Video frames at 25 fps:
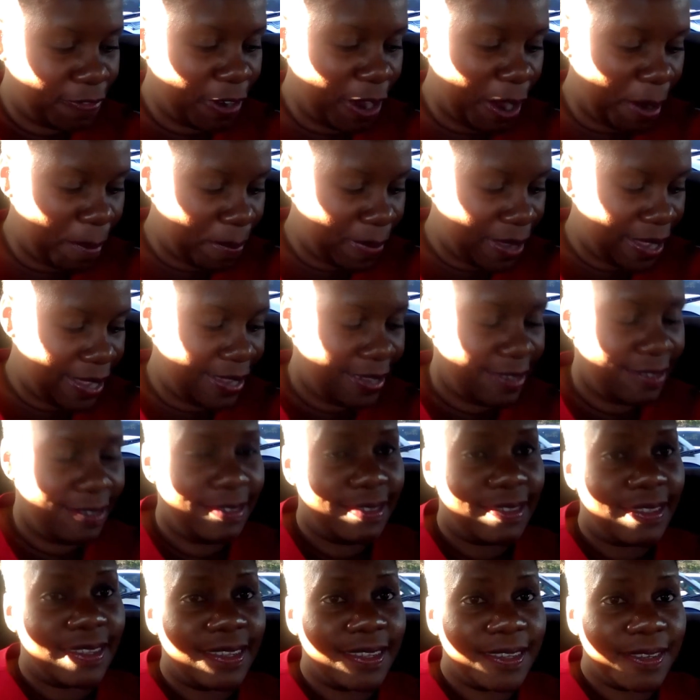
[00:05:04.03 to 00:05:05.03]
for a
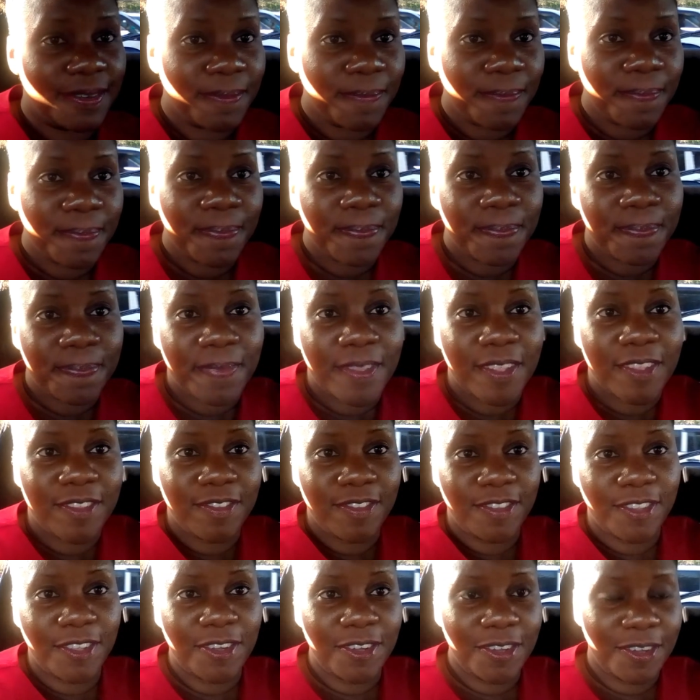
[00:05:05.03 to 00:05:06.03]
mask.
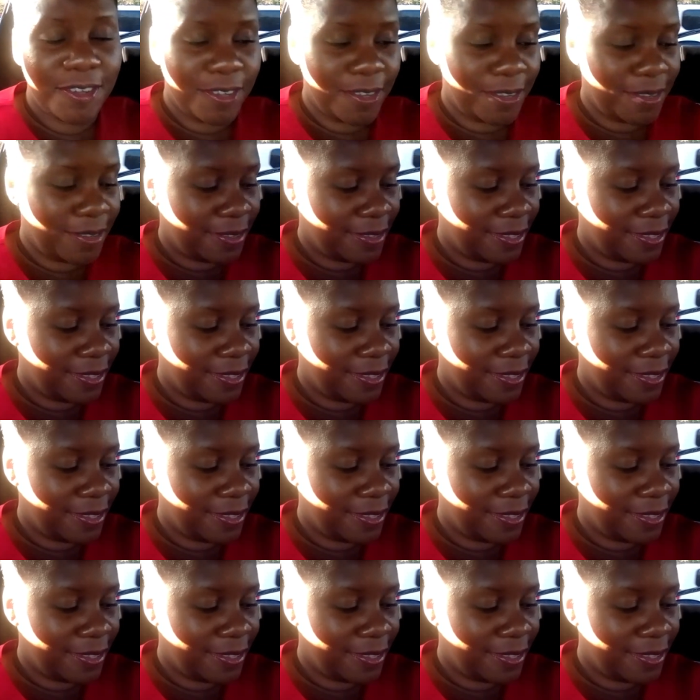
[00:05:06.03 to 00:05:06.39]
So,